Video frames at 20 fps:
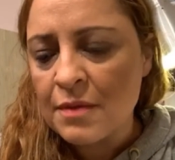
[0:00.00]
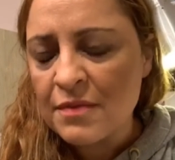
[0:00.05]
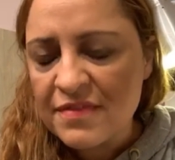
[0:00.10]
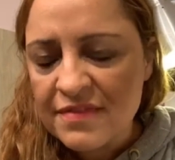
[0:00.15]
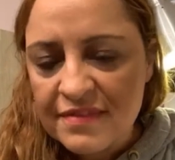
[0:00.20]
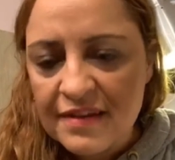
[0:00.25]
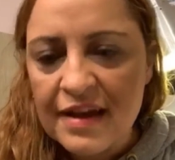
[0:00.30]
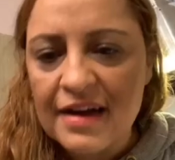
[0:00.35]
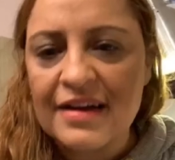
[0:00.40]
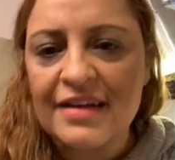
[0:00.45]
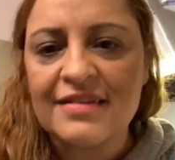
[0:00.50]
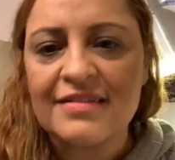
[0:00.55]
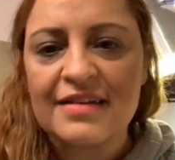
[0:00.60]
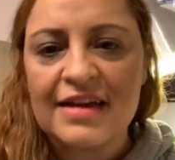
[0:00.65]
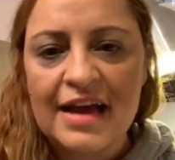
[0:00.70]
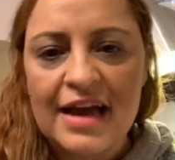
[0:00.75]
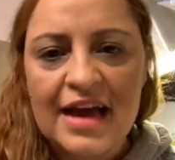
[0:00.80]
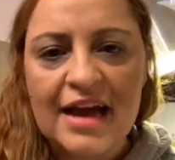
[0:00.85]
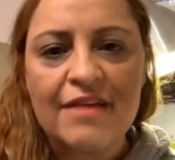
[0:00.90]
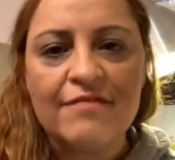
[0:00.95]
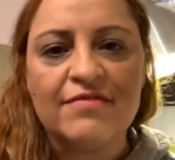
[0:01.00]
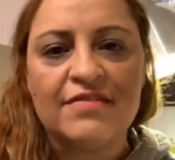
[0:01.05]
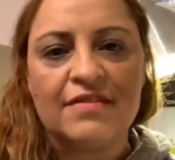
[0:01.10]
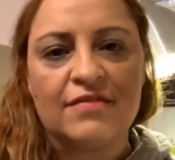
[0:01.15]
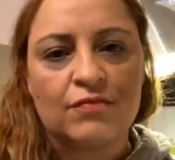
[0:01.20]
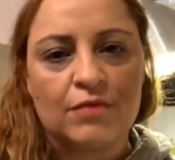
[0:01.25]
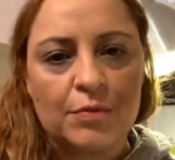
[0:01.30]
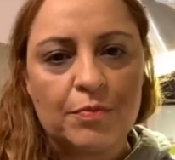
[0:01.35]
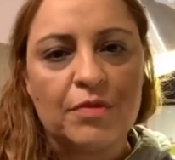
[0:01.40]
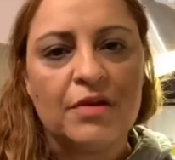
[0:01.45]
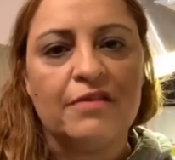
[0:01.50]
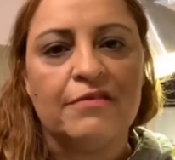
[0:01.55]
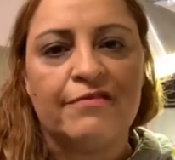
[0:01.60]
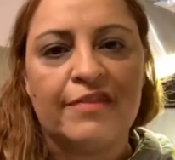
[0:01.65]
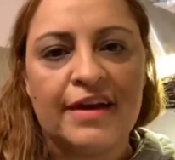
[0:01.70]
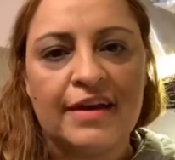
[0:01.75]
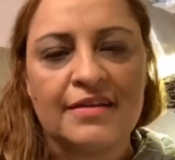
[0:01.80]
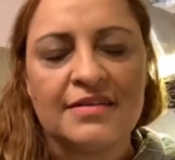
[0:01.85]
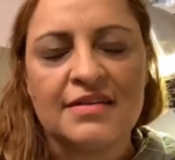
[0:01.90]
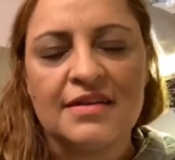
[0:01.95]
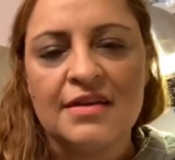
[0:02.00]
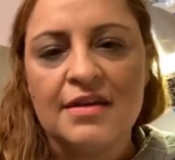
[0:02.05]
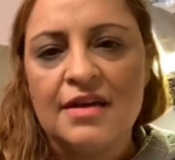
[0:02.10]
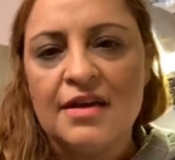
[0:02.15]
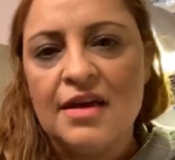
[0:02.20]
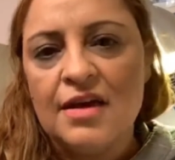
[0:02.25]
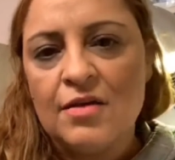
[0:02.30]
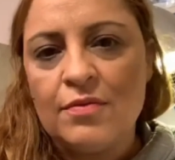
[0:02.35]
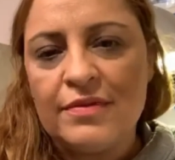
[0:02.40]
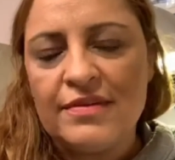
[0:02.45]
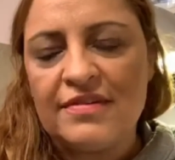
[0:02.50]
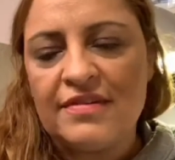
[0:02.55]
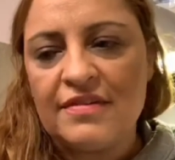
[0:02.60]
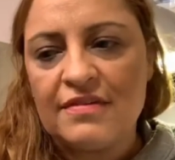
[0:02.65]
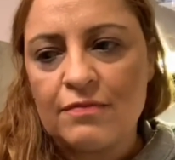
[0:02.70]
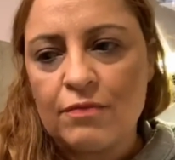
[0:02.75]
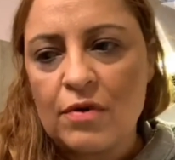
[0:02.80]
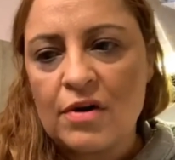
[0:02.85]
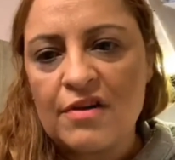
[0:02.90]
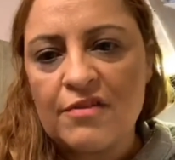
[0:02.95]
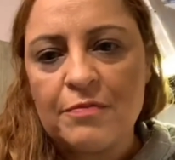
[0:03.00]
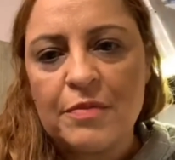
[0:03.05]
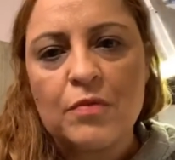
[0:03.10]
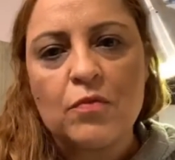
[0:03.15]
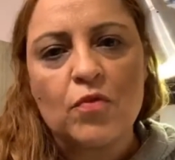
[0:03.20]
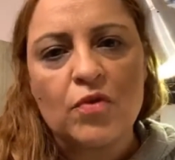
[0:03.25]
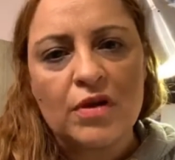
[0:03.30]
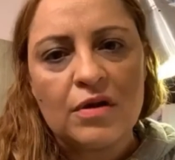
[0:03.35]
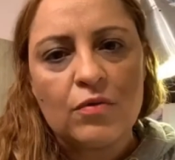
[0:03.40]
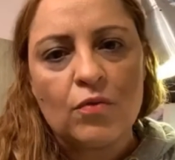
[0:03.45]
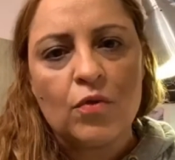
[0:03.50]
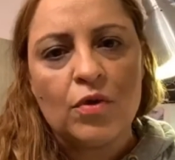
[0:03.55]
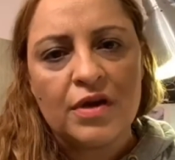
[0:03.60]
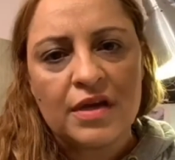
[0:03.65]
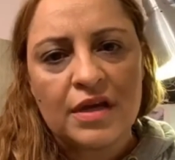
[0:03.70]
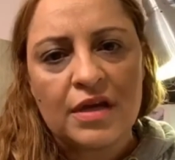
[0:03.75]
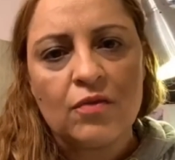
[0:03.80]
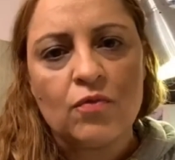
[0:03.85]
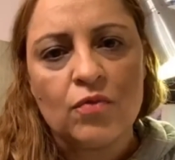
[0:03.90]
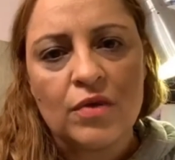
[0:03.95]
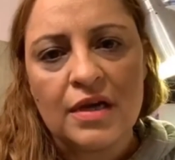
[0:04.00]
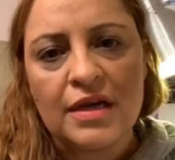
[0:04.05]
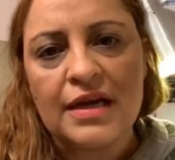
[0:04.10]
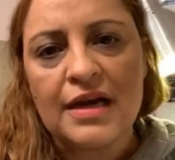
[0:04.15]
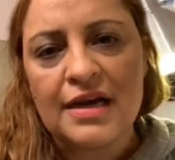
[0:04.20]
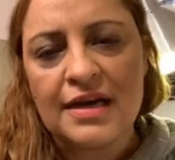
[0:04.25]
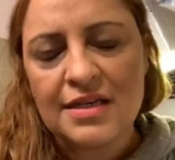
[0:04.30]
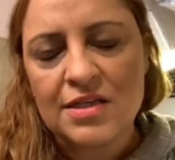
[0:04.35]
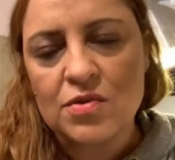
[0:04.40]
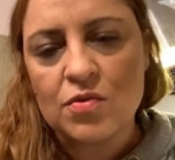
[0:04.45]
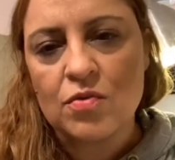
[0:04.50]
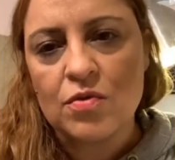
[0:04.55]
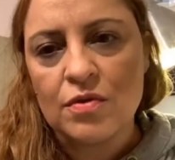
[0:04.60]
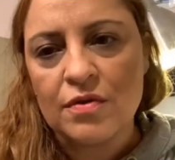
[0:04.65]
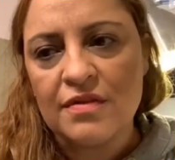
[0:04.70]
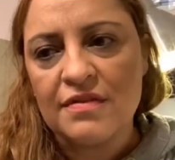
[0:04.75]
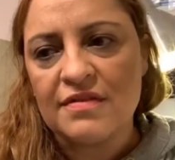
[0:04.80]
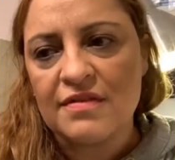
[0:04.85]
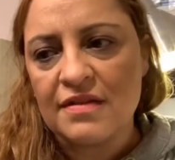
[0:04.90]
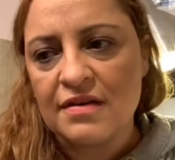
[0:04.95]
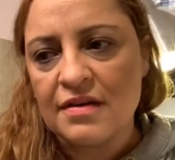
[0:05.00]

starting to have this ripple effect, which is what I've been working really hard towards.